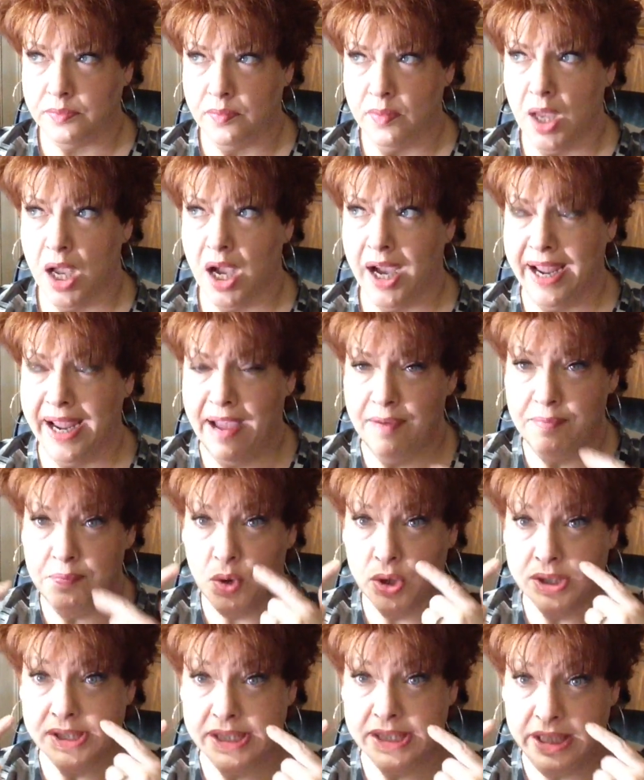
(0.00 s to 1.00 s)
I have
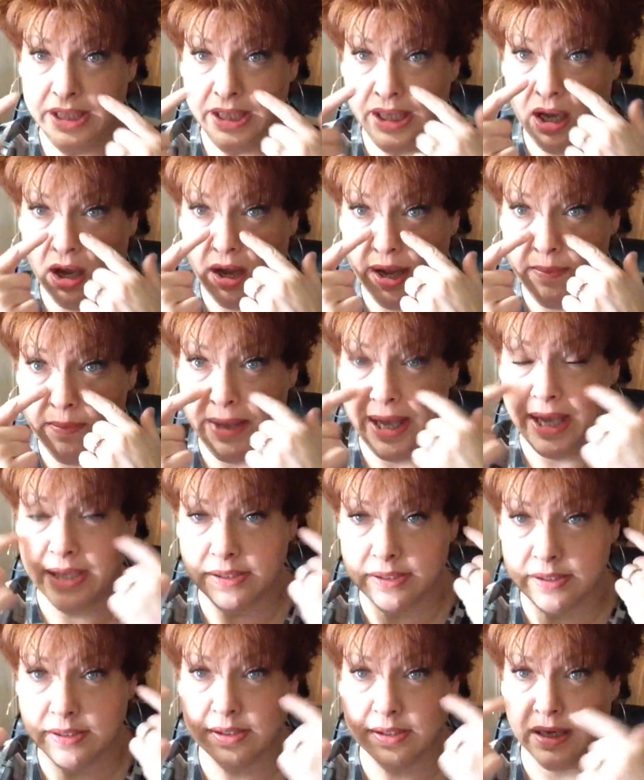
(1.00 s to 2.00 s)
martini eye
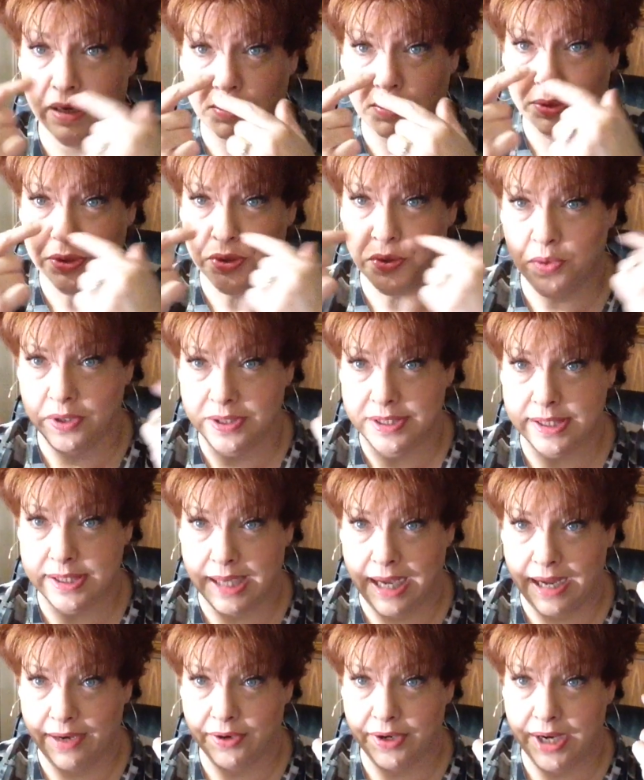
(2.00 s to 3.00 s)
masks that I will do on
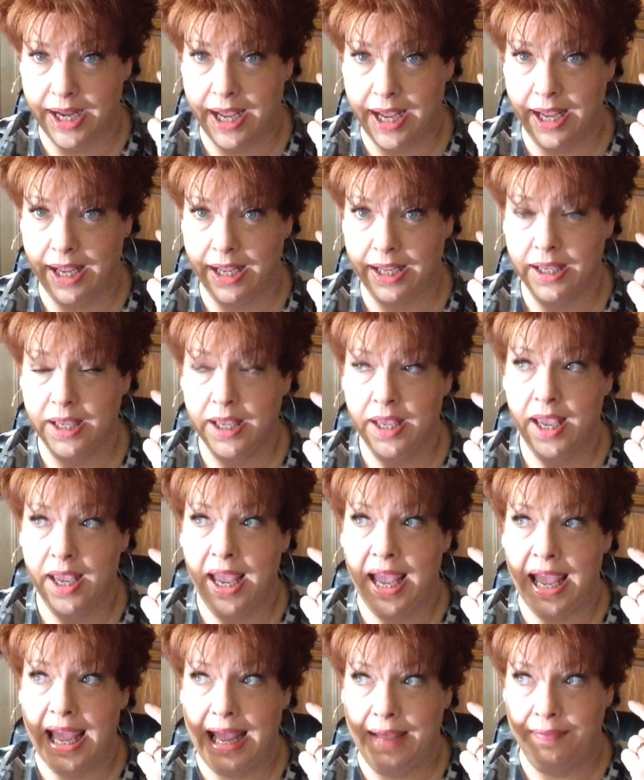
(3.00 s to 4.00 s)
Saturday,
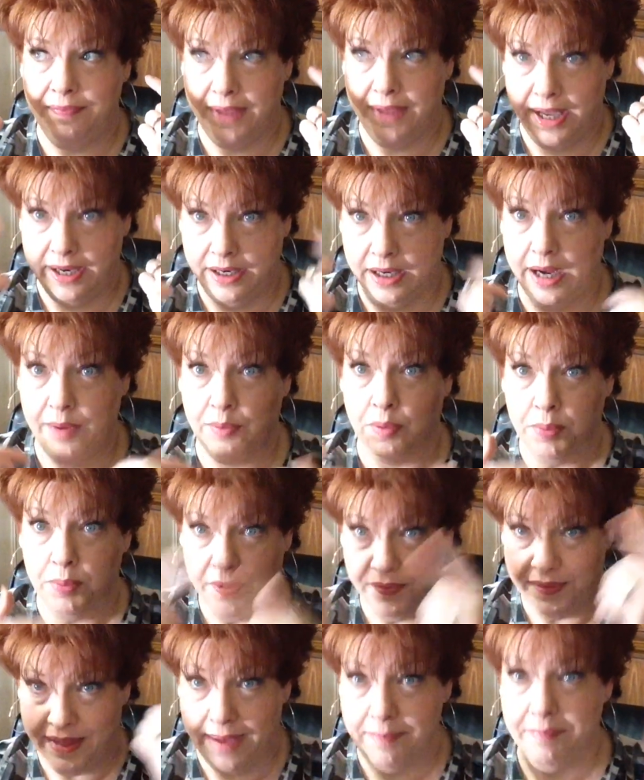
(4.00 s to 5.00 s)
and then I will
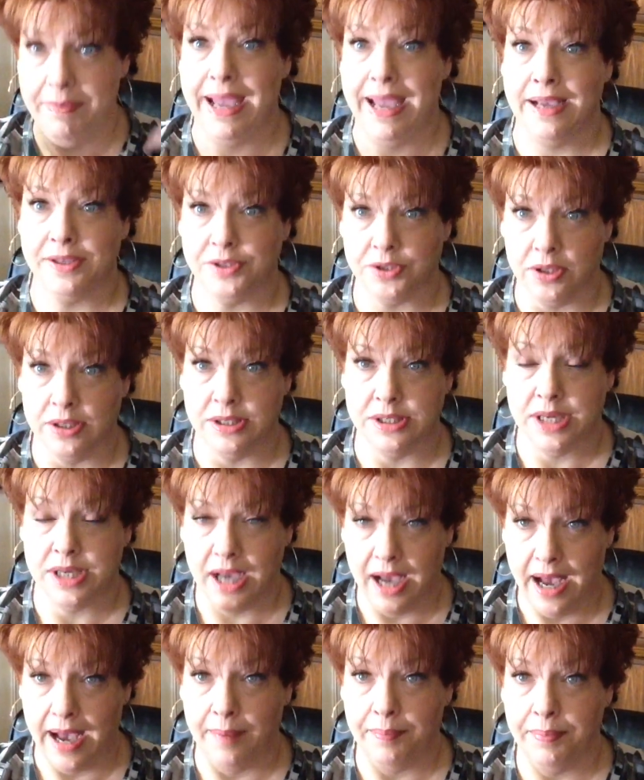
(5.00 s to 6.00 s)
put that mask on
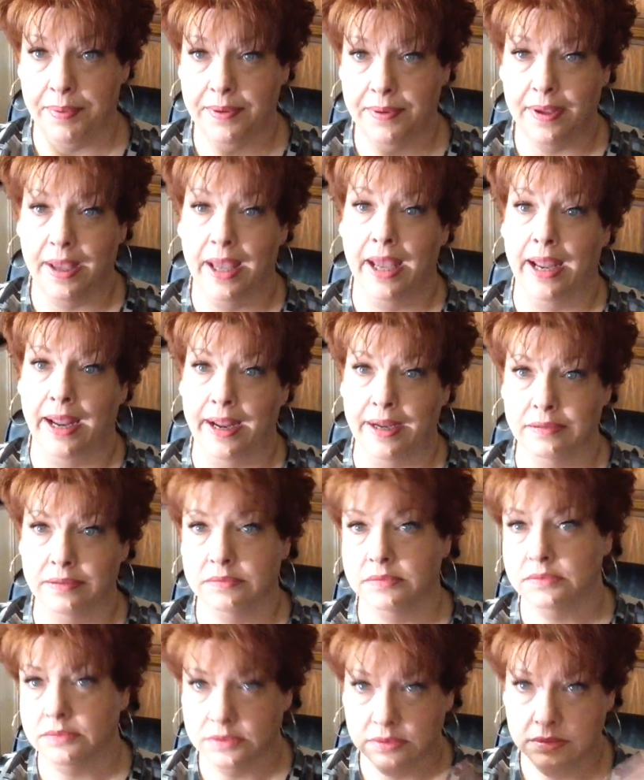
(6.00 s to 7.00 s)
top and
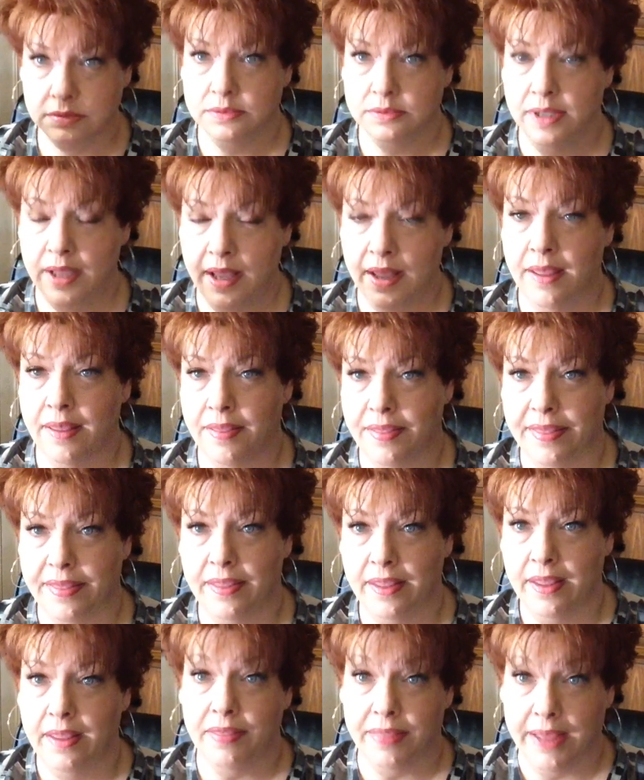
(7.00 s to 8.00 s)

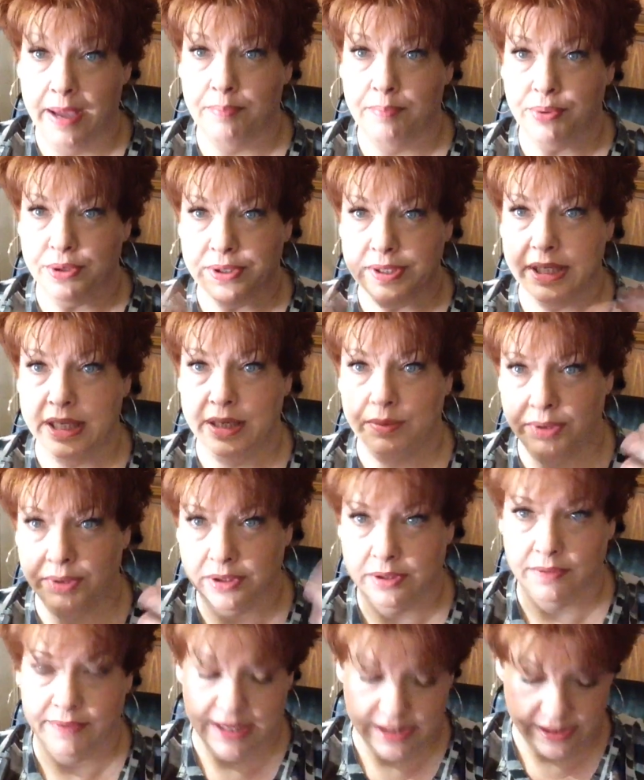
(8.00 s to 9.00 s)
then proceed with
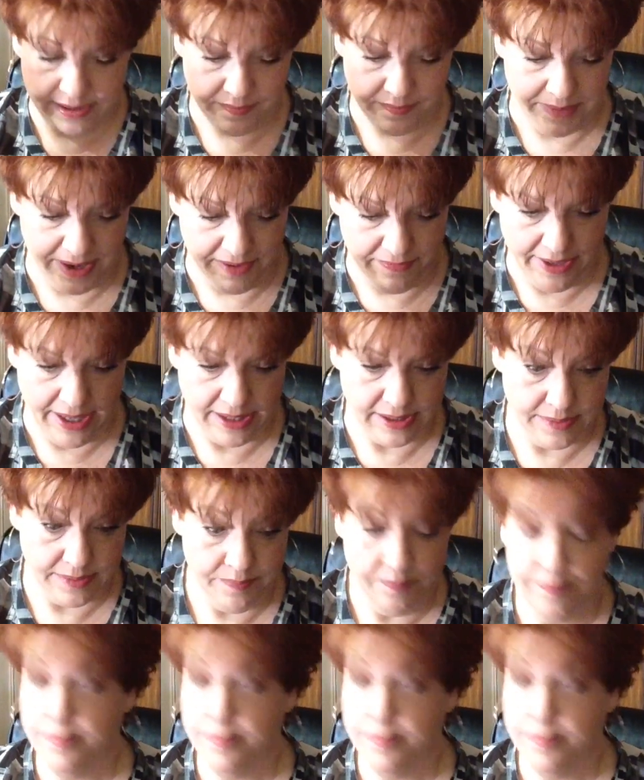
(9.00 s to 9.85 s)
the rest of my face.